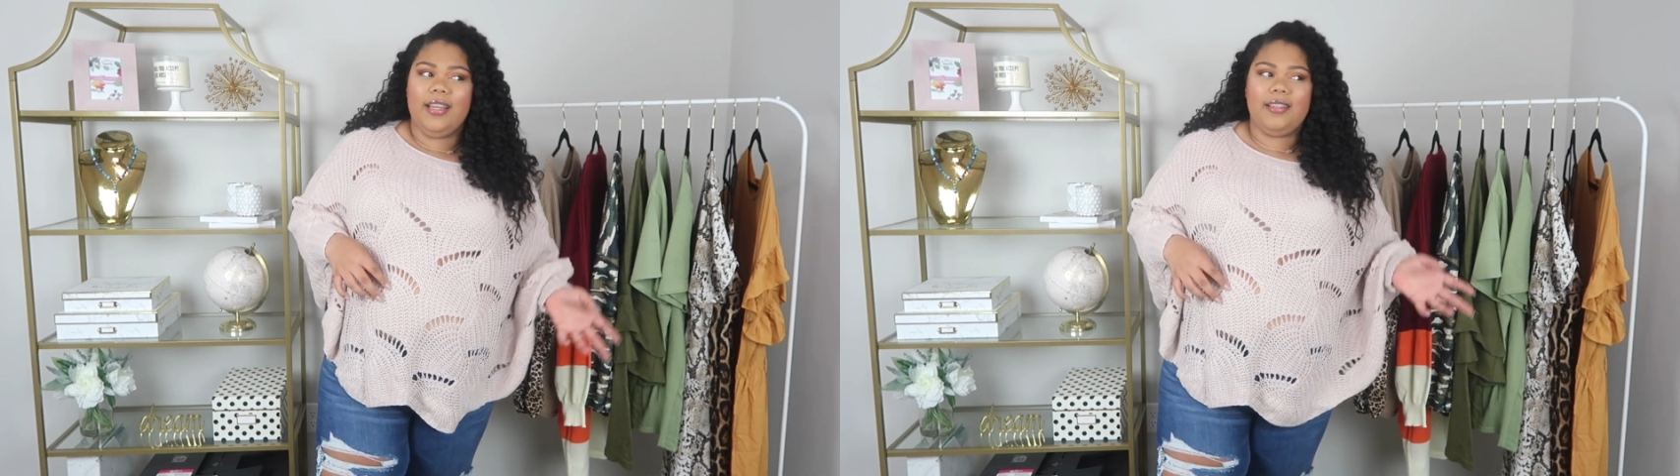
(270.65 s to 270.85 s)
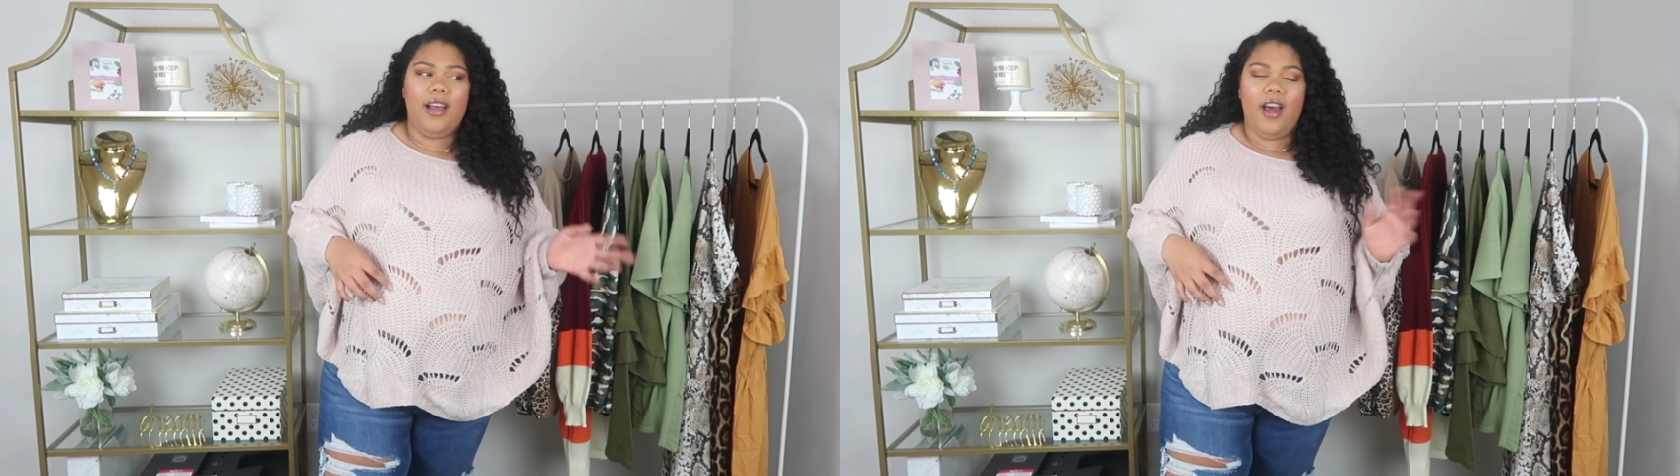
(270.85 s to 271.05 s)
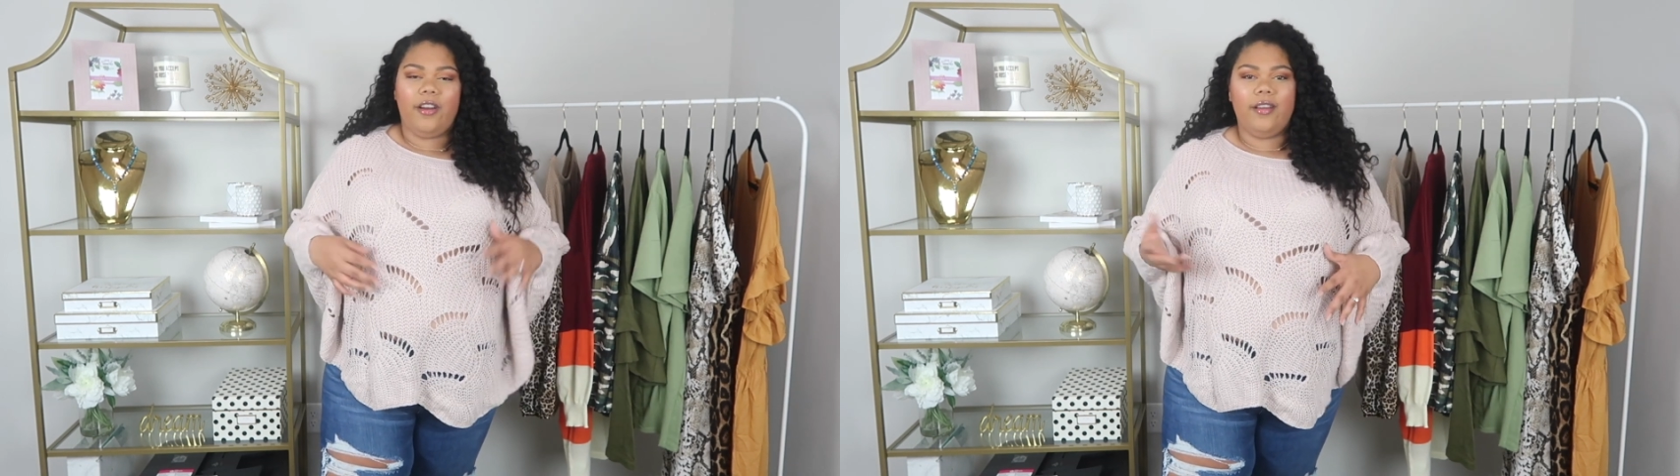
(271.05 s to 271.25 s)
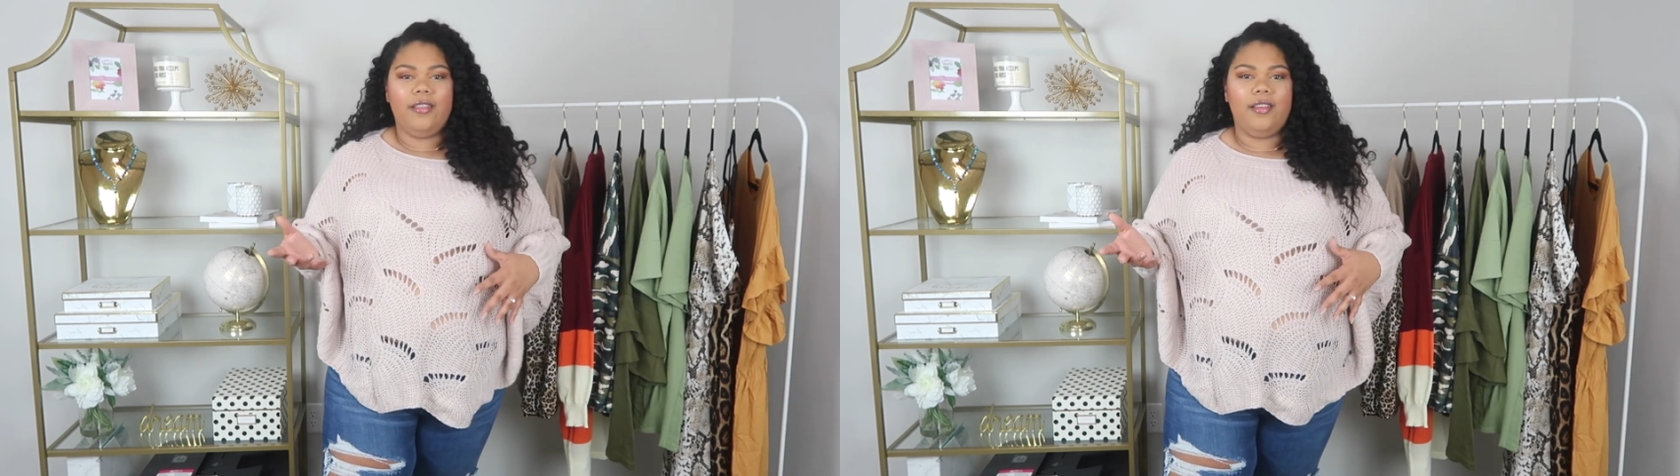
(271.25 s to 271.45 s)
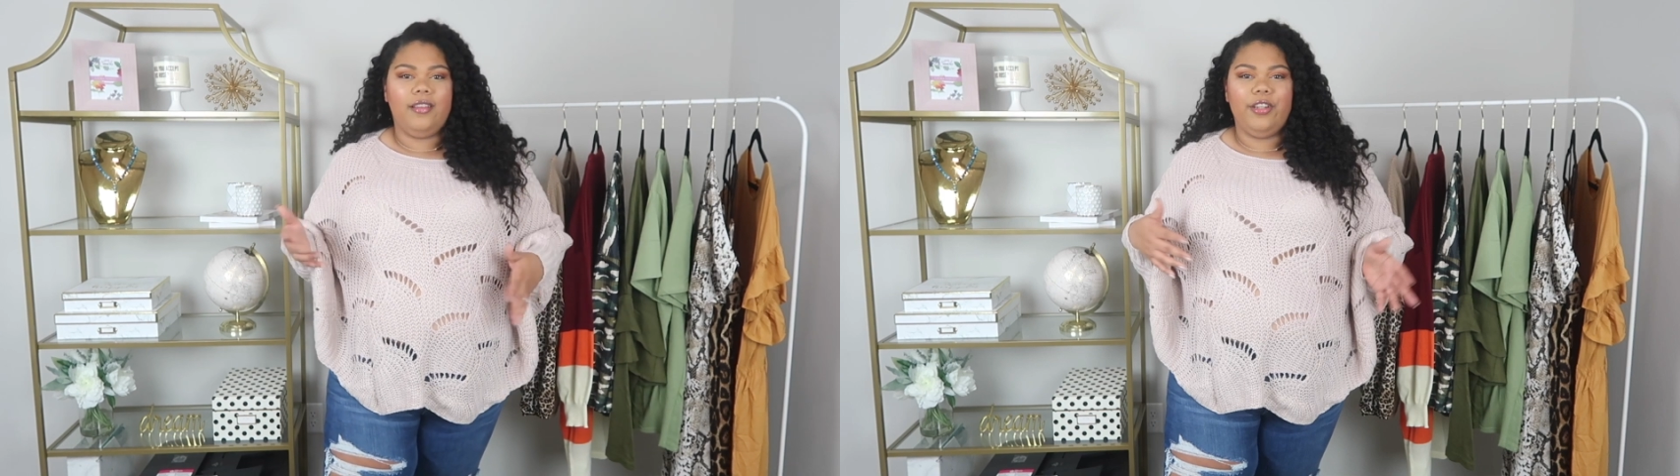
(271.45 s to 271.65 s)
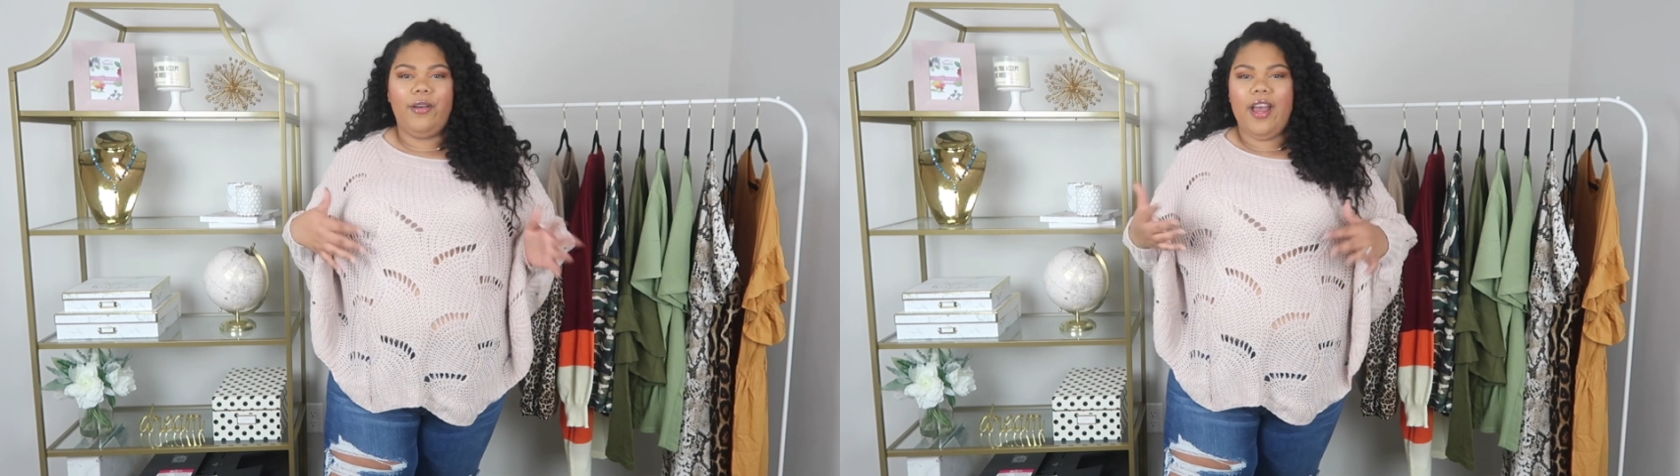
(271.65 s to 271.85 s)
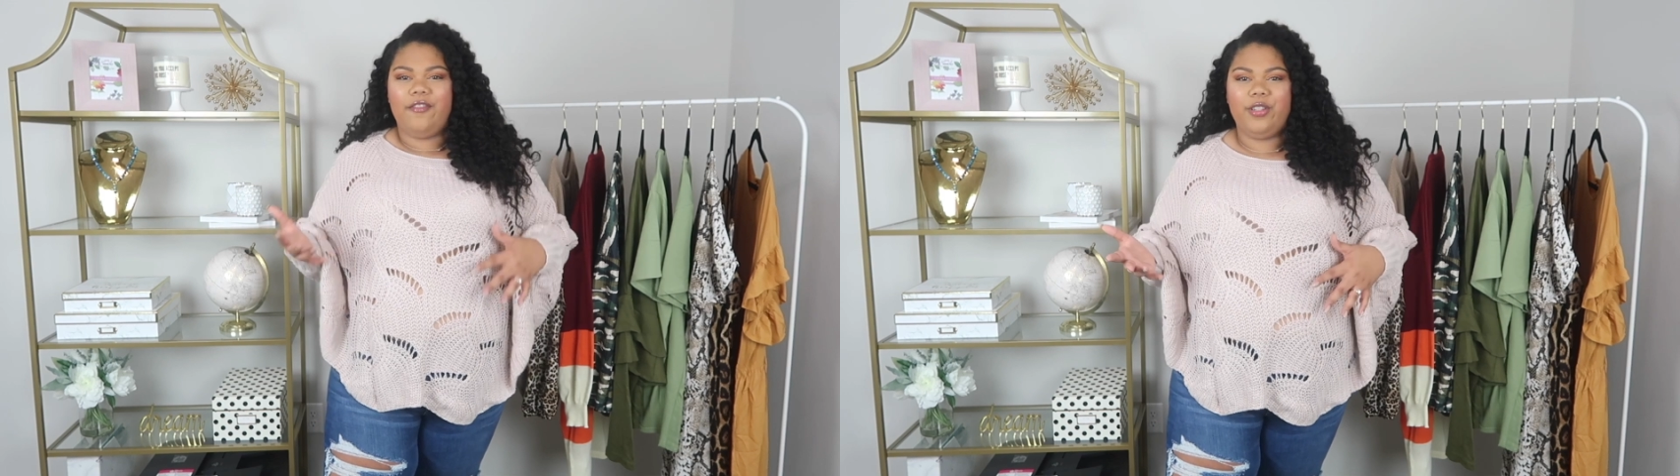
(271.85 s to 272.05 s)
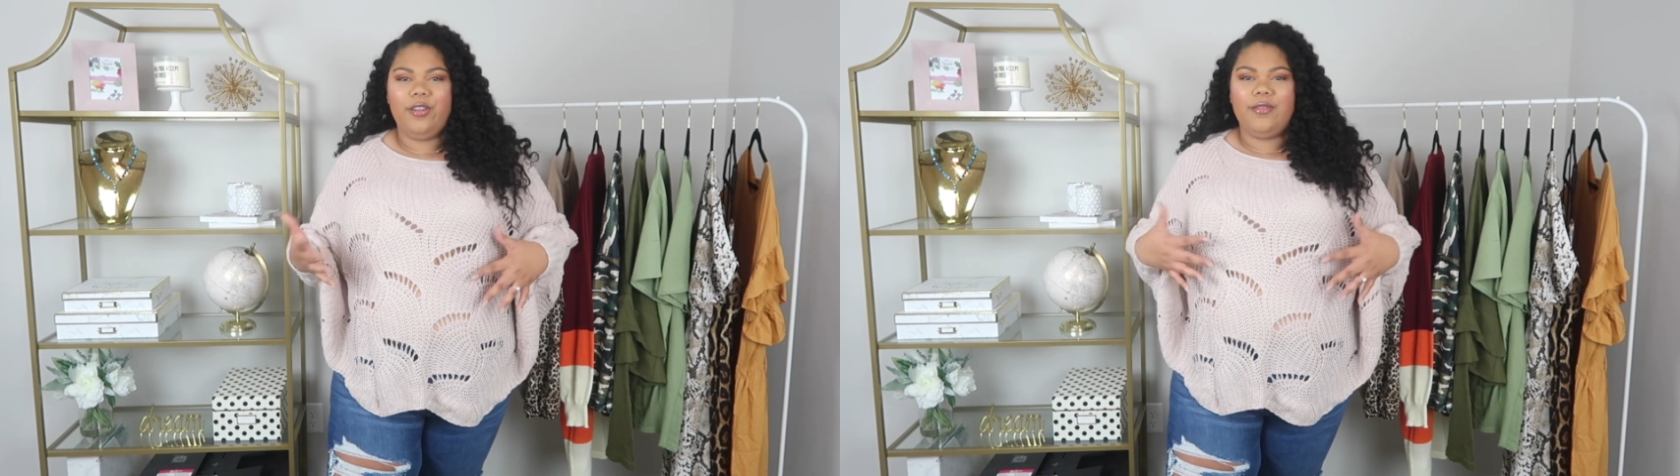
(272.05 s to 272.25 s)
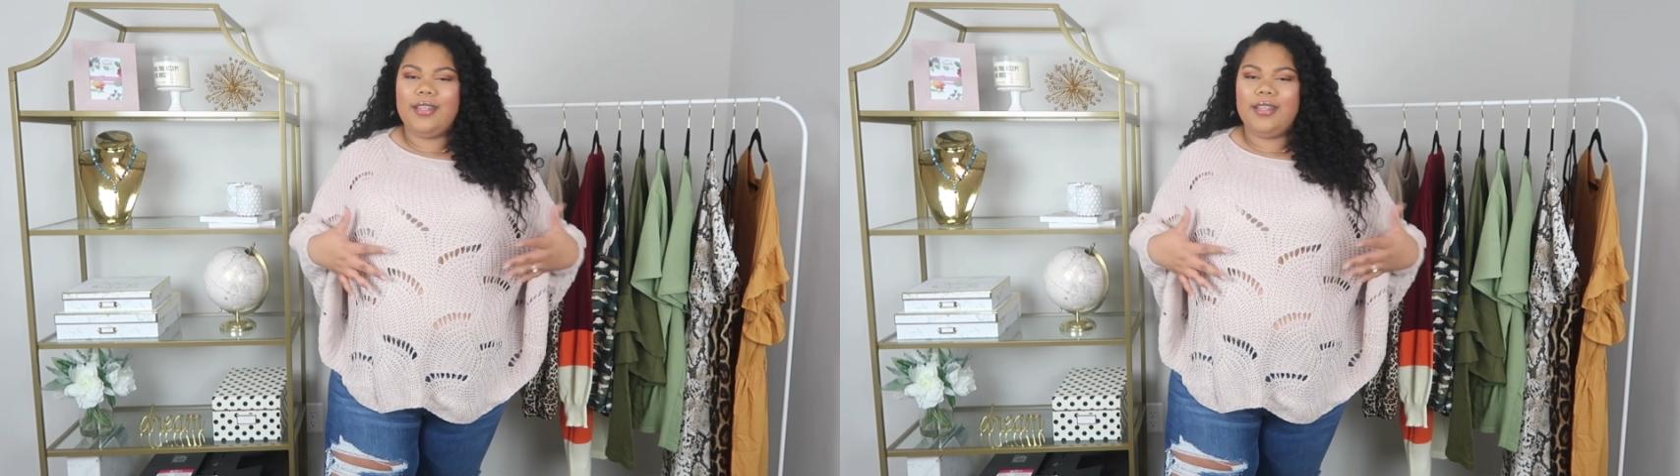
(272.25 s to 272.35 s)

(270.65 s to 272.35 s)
It gets hotter in the, you know, afternoons.